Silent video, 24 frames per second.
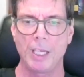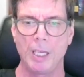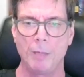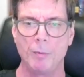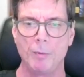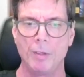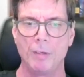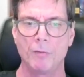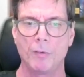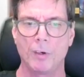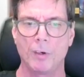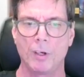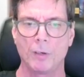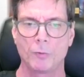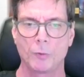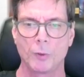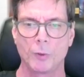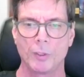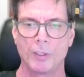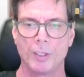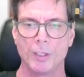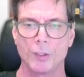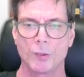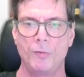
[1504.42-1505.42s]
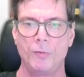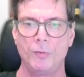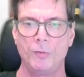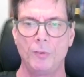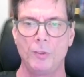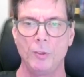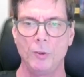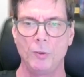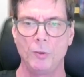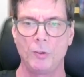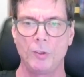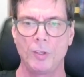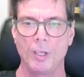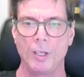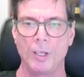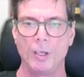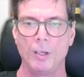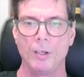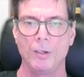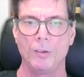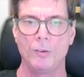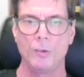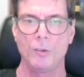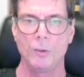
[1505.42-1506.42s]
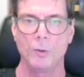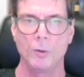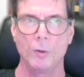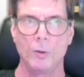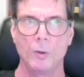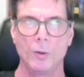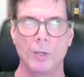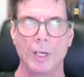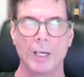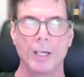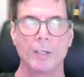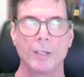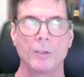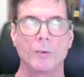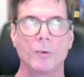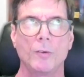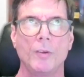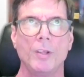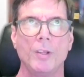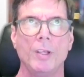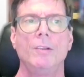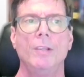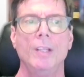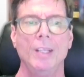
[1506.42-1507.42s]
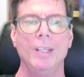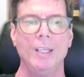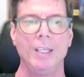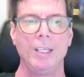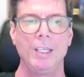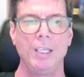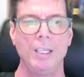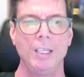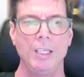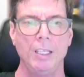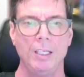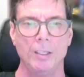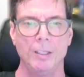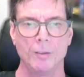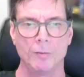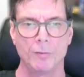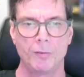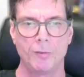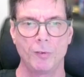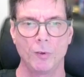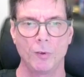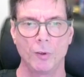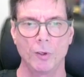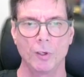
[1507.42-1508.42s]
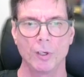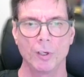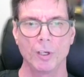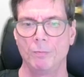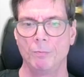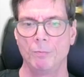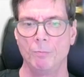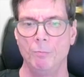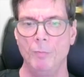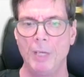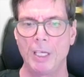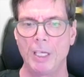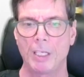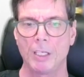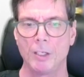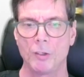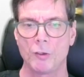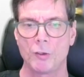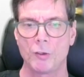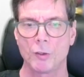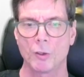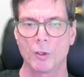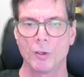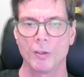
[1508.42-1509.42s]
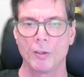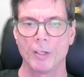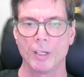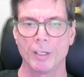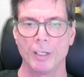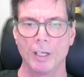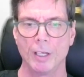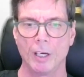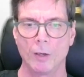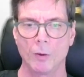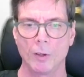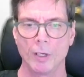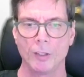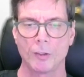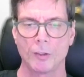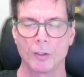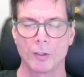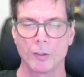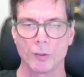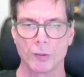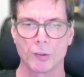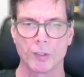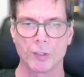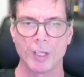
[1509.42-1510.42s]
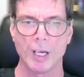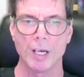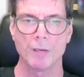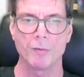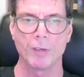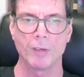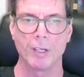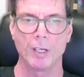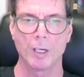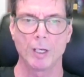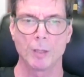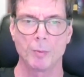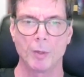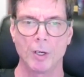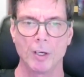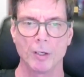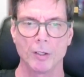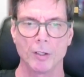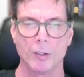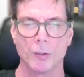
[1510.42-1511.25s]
involved with this to handle the need for making sure that our internal staff and our partners